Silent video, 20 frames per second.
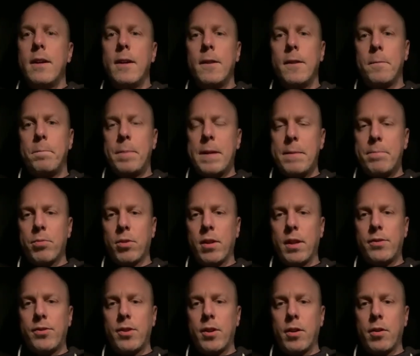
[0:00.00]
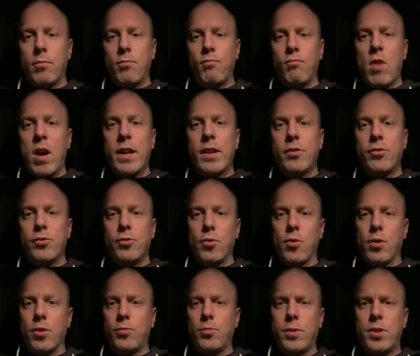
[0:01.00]
the people at the running
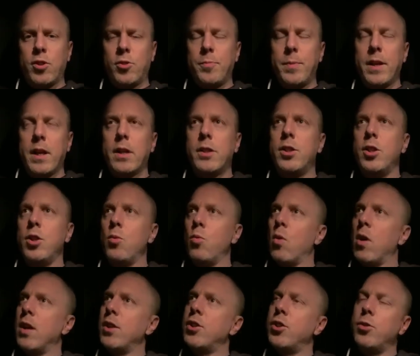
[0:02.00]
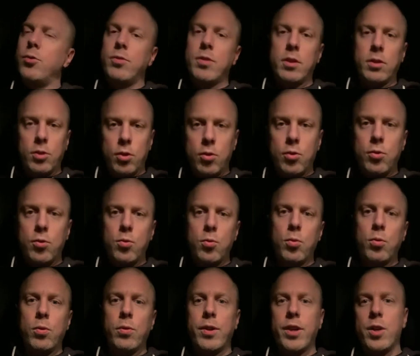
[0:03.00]
stores would just be like, "Do you want shoes that look
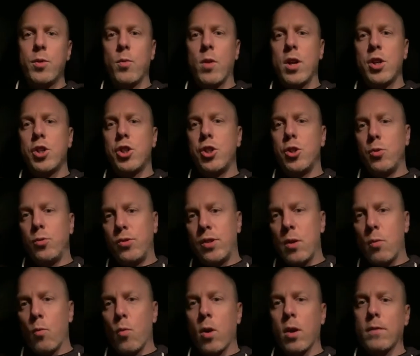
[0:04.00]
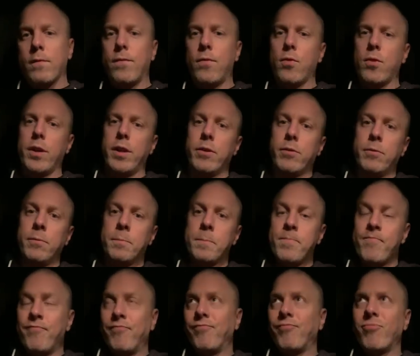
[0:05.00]
cool, or do you want shoes that work for you?"
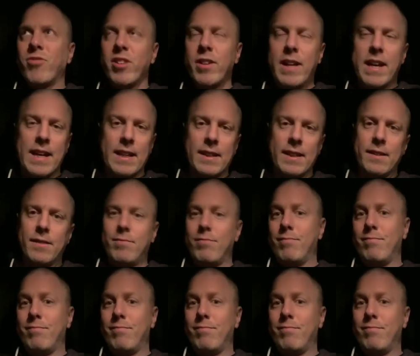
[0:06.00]
And